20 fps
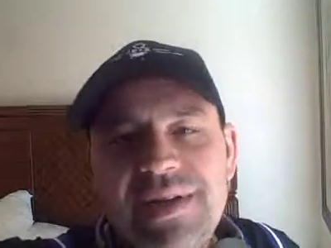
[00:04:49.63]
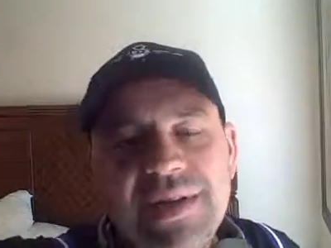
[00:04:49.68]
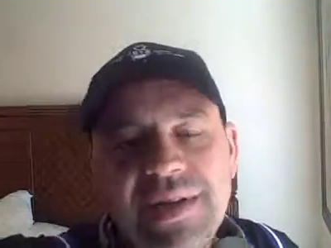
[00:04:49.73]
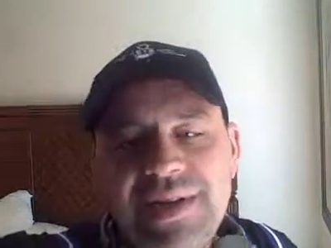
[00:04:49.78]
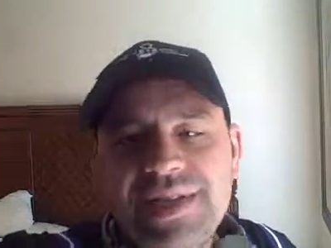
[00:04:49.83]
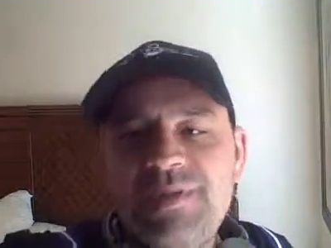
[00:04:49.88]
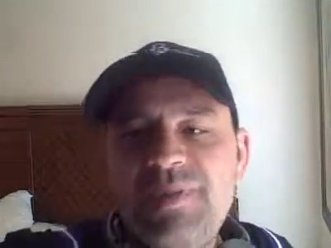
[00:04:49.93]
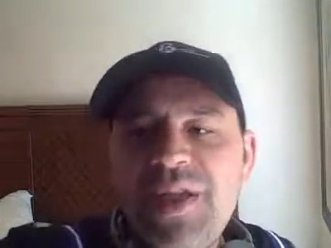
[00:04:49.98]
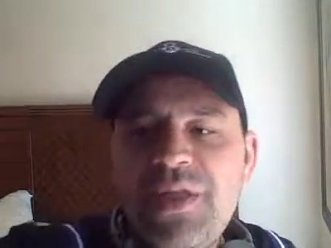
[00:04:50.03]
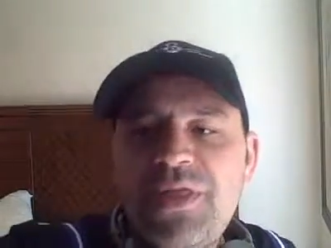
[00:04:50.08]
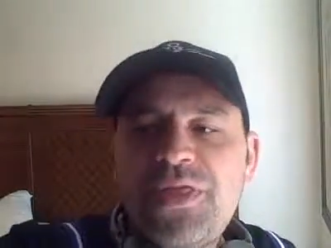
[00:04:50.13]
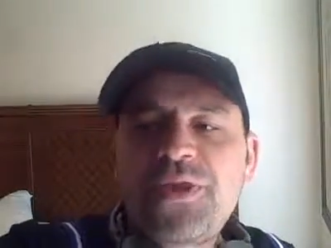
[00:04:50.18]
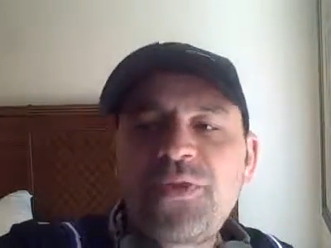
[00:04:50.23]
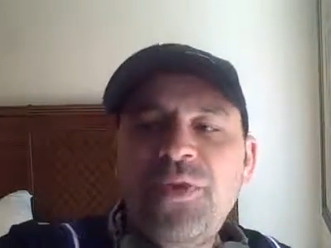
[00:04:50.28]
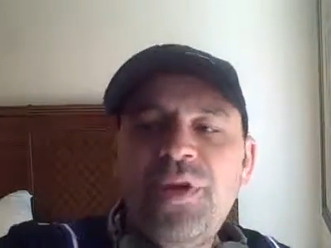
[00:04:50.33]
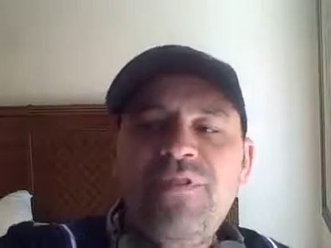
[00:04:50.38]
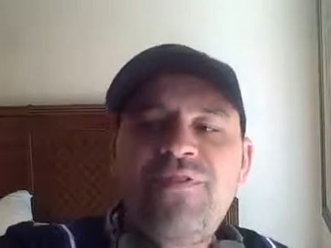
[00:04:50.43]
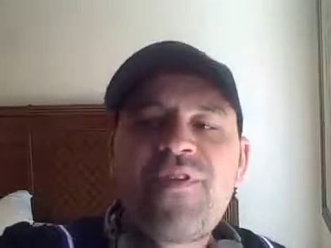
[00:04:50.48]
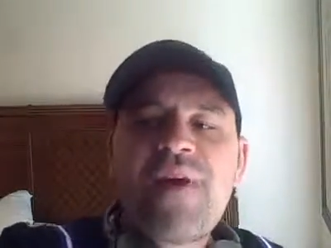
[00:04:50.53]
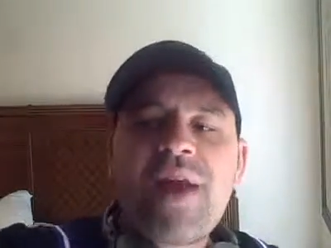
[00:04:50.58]
He's made
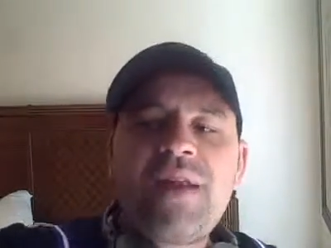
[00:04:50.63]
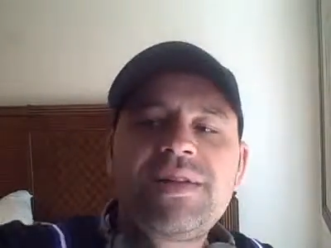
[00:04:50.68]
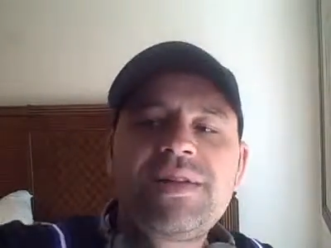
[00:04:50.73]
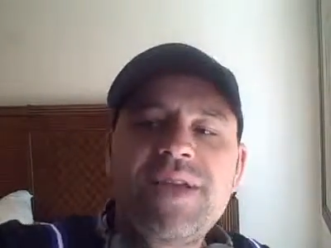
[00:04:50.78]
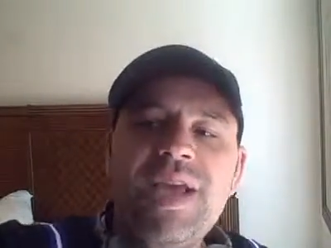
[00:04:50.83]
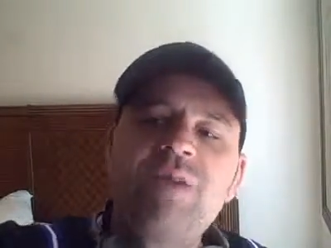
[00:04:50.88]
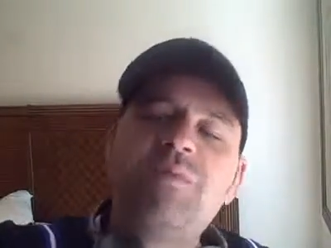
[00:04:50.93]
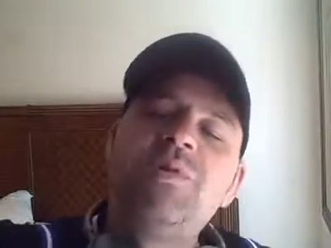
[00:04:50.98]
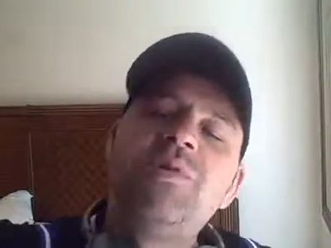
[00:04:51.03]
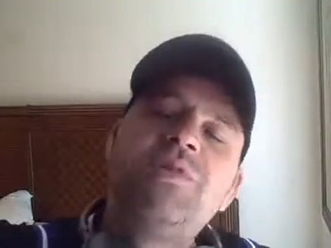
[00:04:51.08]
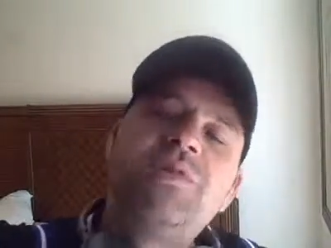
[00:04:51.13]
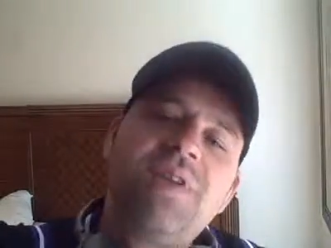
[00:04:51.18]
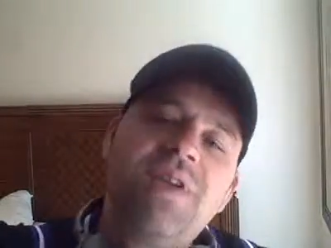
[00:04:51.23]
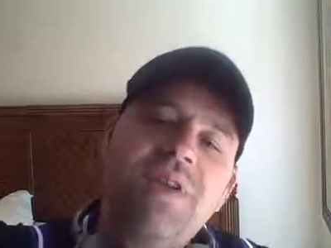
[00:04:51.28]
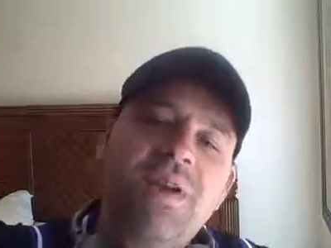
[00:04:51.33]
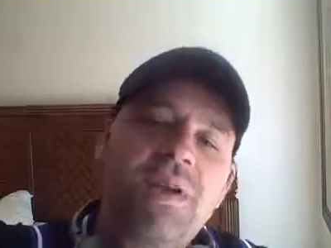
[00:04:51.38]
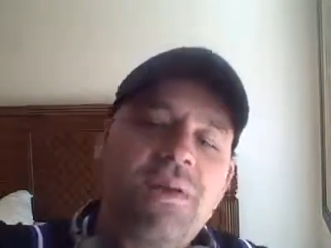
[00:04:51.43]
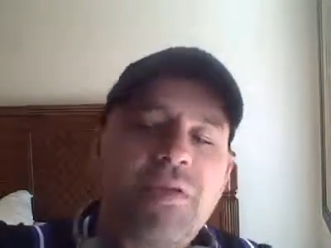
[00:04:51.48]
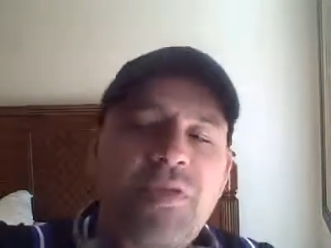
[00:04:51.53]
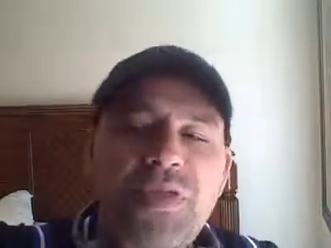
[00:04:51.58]
3 final tables
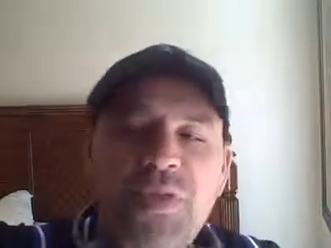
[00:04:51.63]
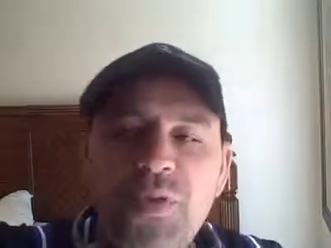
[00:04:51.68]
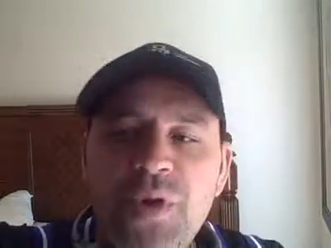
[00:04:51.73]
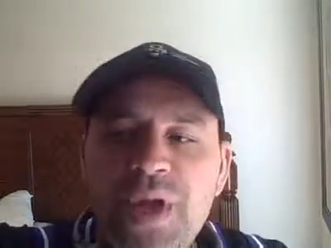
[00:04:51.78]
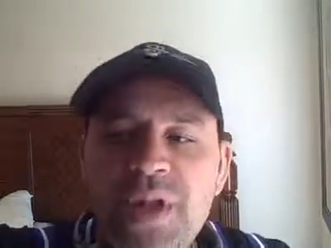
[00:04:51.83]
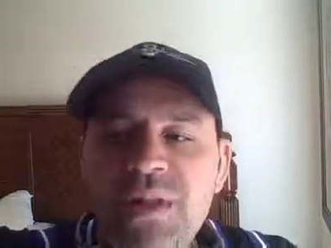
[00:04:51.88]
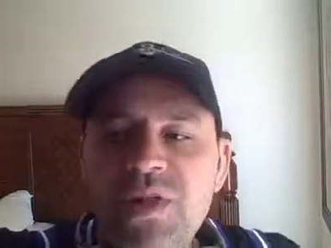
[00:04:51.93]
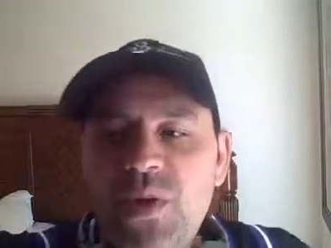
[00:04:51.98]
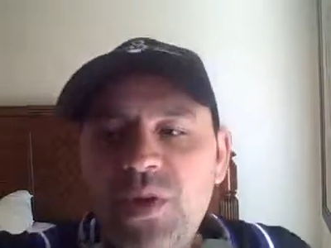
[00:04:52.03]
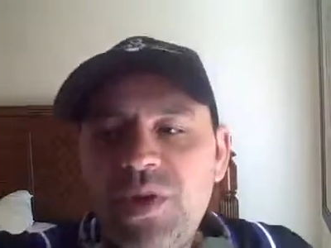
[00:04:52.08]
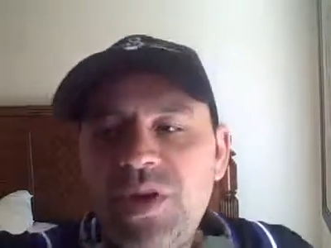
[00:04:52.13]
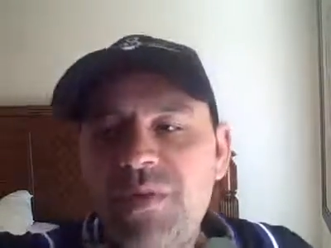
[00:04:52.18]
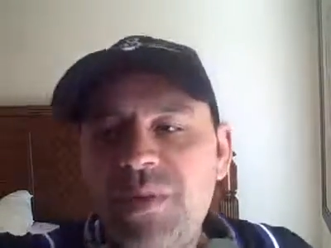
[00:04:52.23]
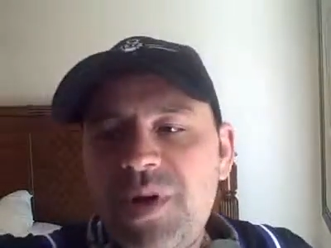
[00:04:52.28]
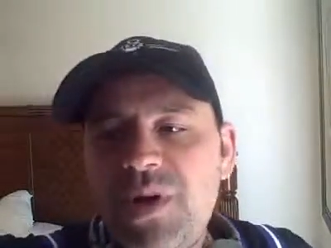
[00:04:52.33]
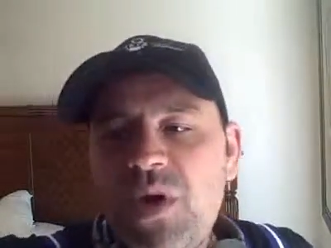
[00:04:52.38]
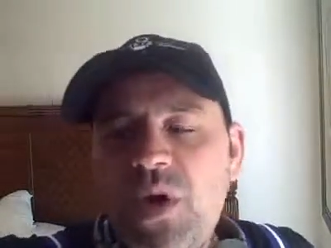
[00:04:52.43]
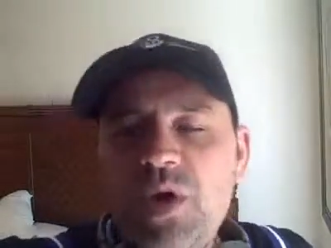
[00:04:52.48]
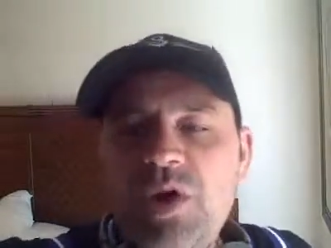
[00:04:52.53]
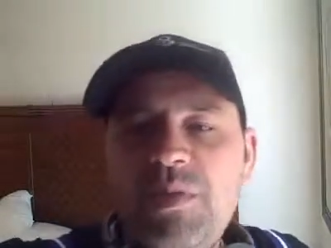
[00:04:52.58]
in 3
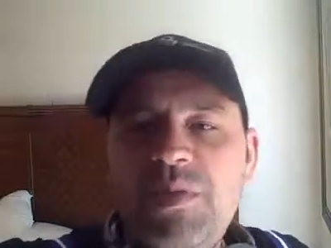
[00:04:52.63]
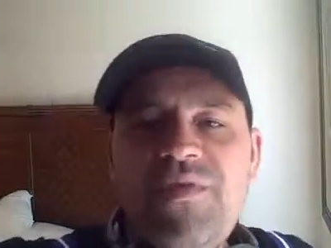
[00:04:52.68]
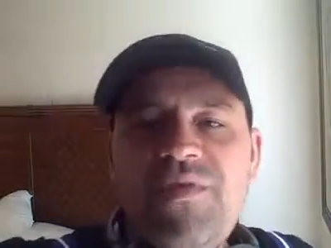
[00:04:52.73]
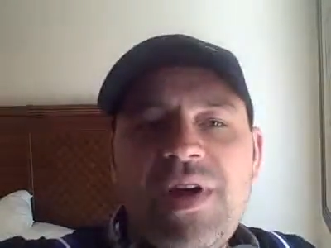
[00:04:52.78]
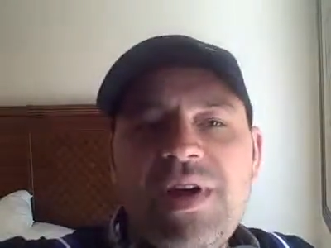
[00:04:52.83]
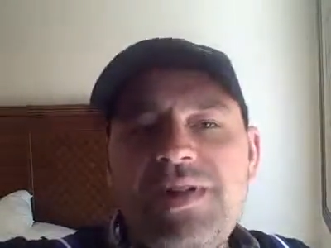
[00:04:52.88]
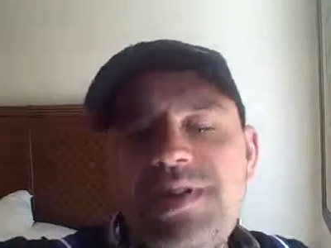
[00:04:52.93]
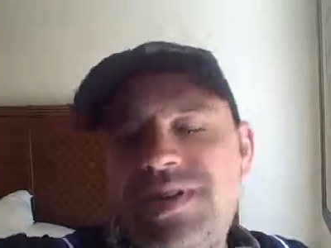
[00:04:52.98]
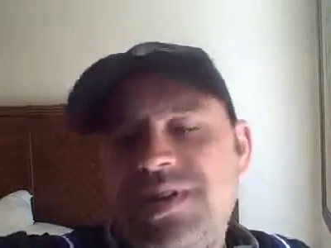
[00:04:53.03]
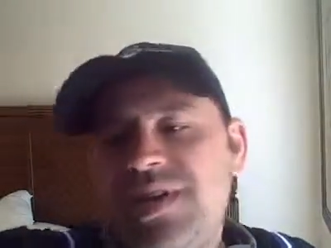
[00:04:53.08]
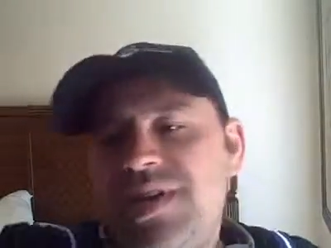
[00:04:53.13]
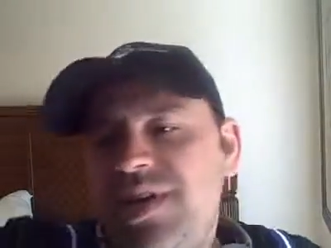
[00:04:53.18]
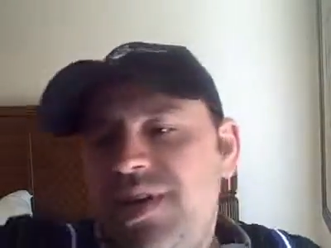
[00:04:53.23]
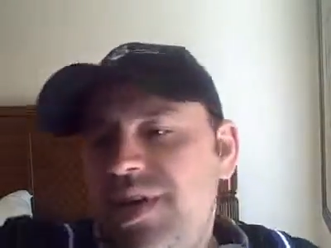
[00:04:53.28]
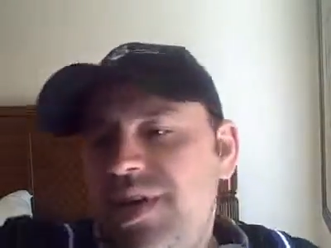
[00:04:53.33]
no-limit hold'em events.